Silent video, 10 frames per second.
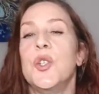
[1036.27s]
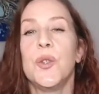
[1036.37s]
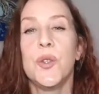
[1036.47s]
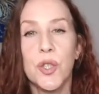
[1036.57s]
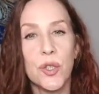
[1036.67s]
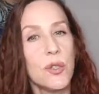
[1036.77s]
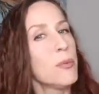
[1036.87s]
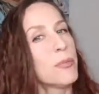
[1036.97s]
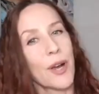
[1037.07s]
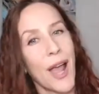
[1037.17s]
Do
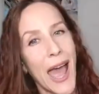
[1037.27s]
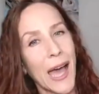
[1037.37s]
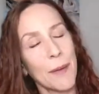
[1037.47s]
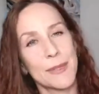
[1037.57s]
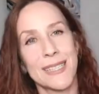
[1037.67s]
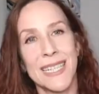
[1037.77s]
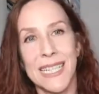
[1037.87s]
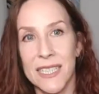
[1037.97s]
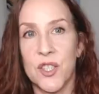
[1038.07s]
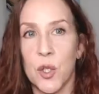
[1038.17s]
you perhaps
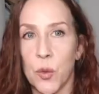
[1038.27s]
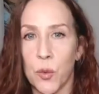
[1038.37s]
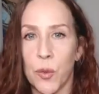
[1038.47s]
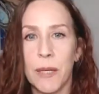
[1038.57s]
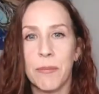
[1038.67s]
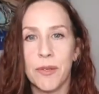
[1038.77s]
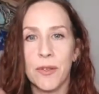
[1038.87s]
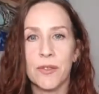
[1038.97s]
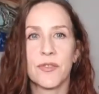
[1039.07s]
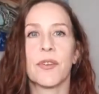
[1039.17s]
need to
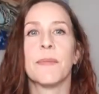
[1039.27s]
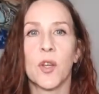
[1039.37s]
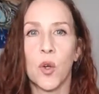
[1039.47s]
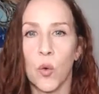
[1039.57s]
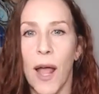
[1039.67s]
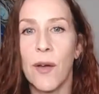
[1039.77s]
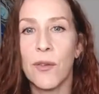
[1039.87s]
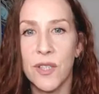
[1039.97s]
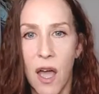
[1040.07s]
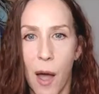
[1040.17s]
rebuild from the
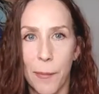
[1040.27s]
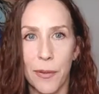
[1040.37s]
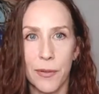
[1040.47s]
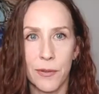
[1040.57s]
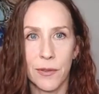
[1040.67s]
ground up?